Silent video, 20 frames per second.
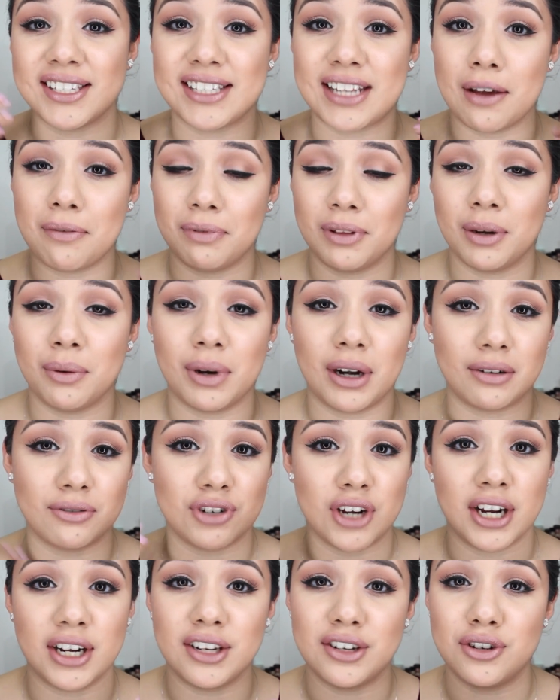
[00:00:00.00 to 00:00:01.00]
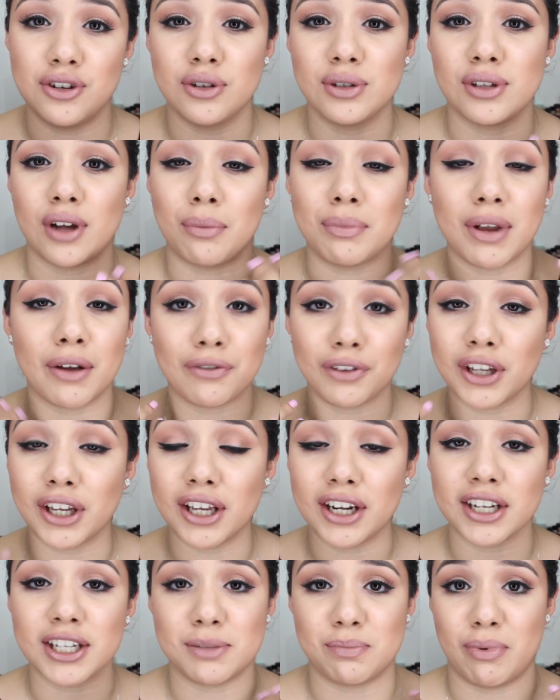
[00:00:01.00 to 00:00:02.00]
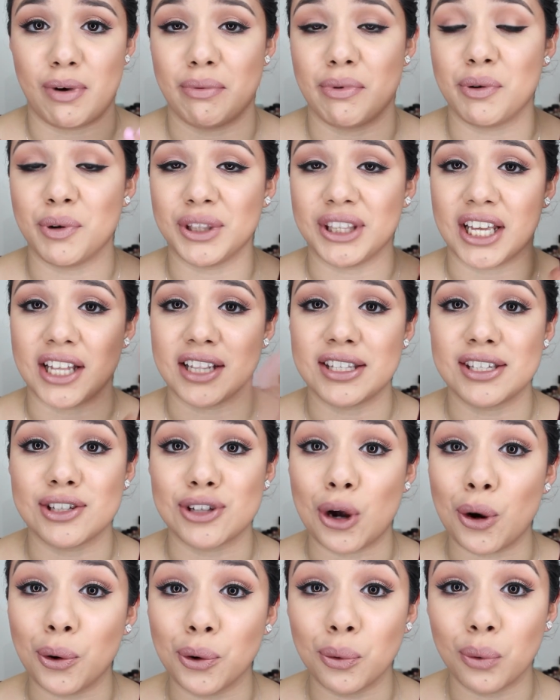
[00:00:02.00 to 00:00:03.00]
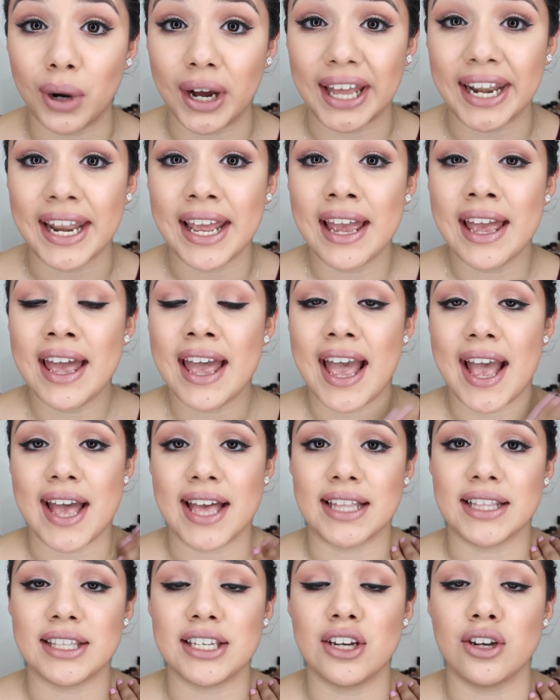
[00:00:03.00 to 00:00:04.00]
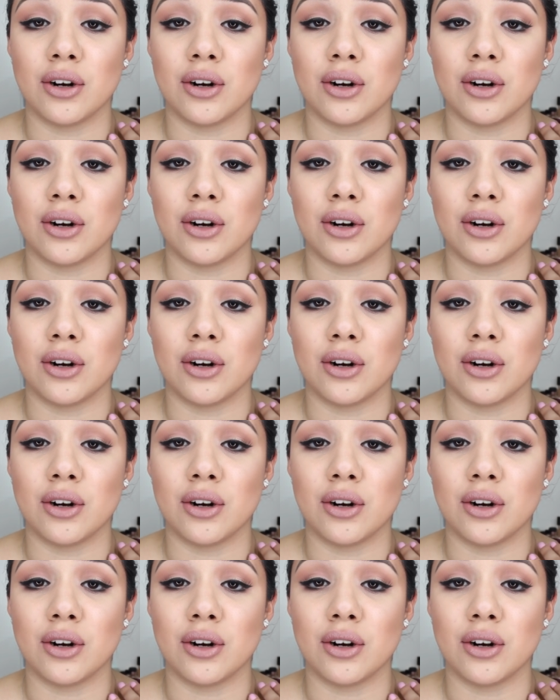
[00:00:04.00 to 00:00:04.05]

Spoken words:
Is definitely what I'm trying to do. So I'm definitely gonna experiment with that Stone one and,